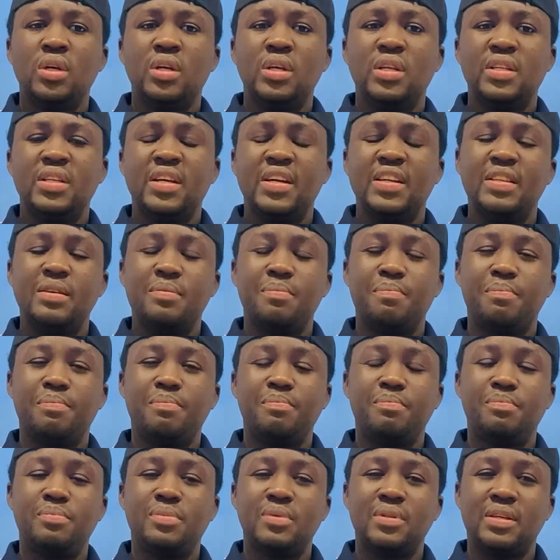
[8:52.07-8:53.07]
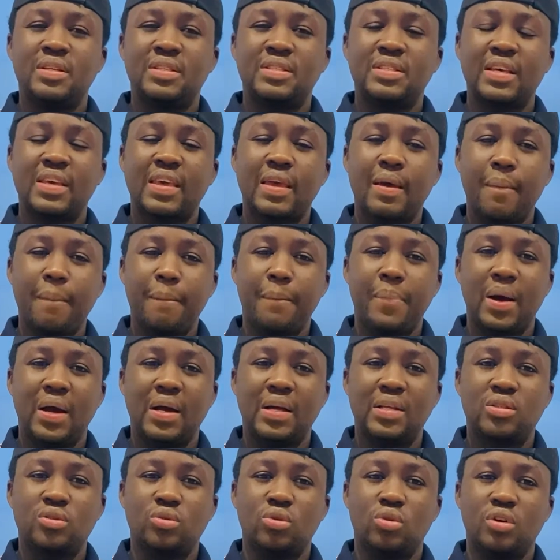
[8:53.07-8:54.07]
Then the second
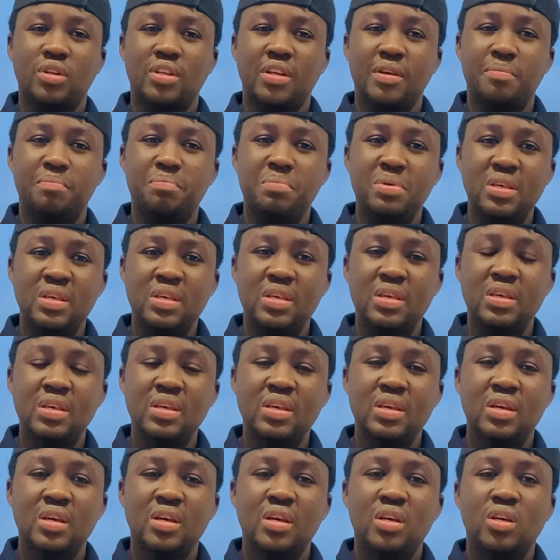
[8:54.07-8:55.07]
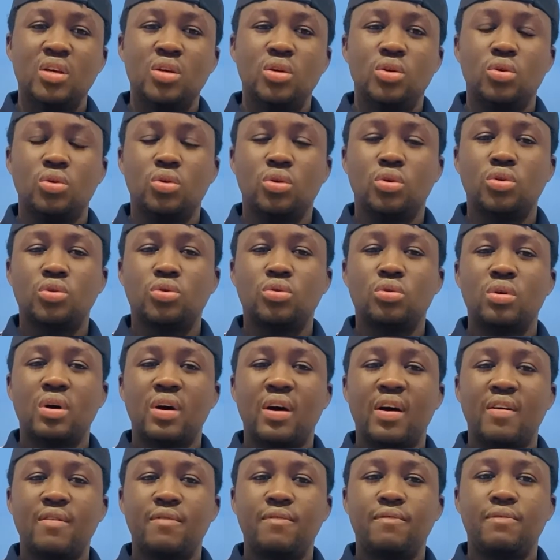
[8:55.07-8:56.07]
part, or the B, you also
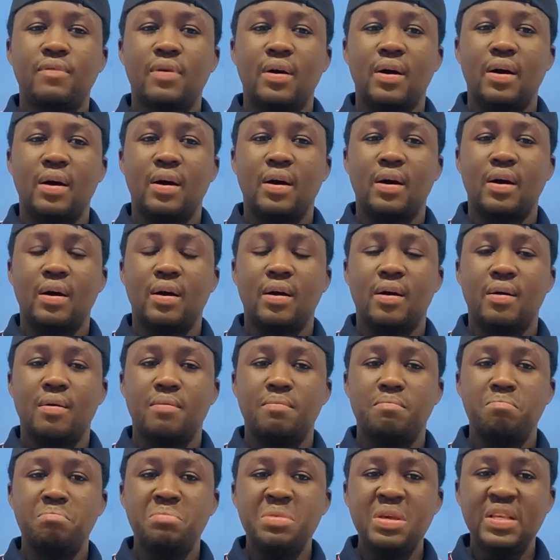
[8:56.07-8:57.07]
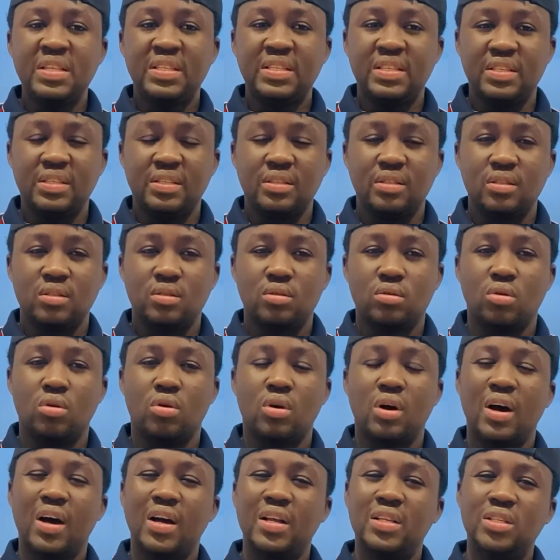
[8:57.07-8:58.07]
have meetings or
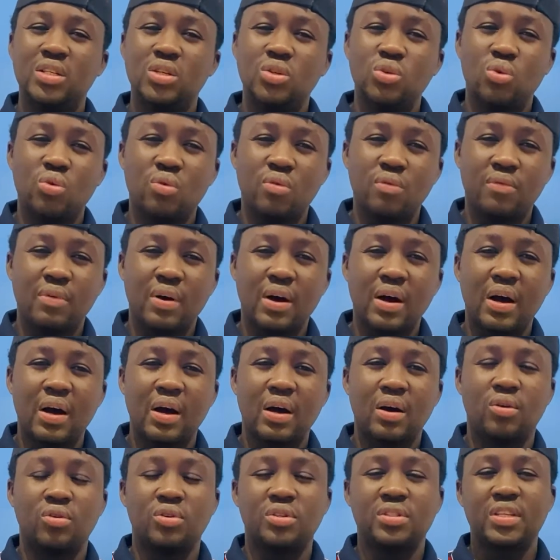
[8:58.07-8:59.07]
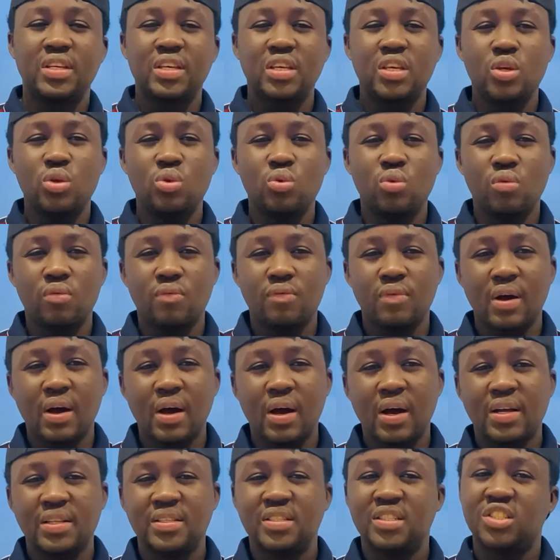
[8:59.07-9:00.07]
handing over or taking
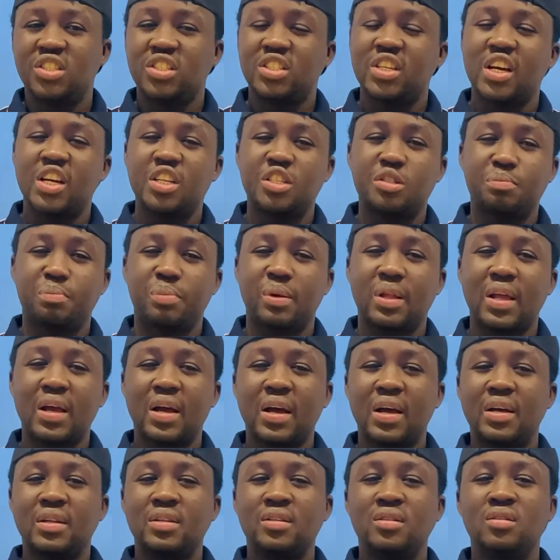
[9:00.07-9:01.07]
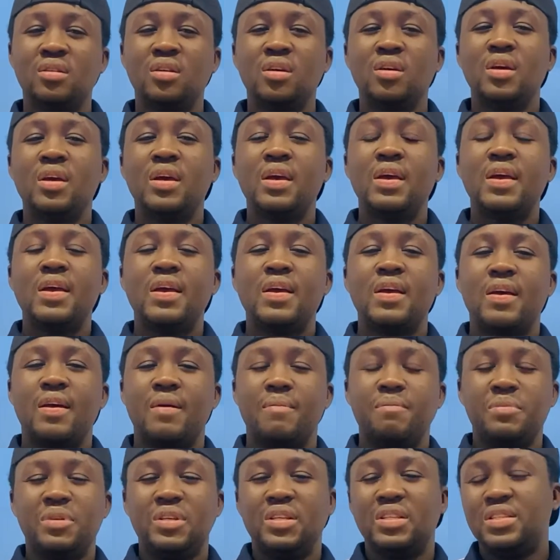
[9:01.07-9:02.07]
over, discharge plan,
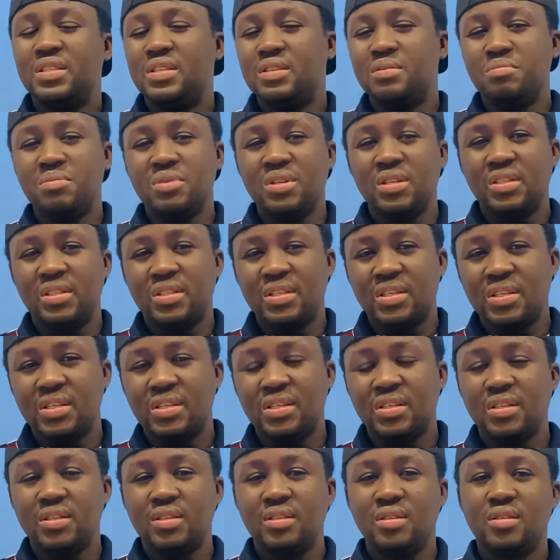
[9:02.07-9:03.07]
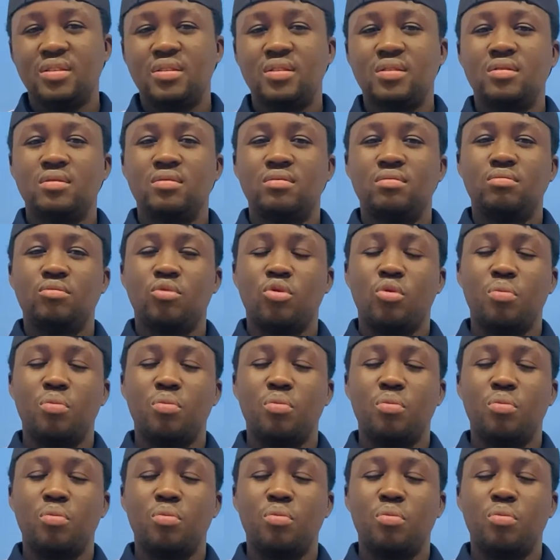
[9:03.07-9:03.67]
MDT meetings, or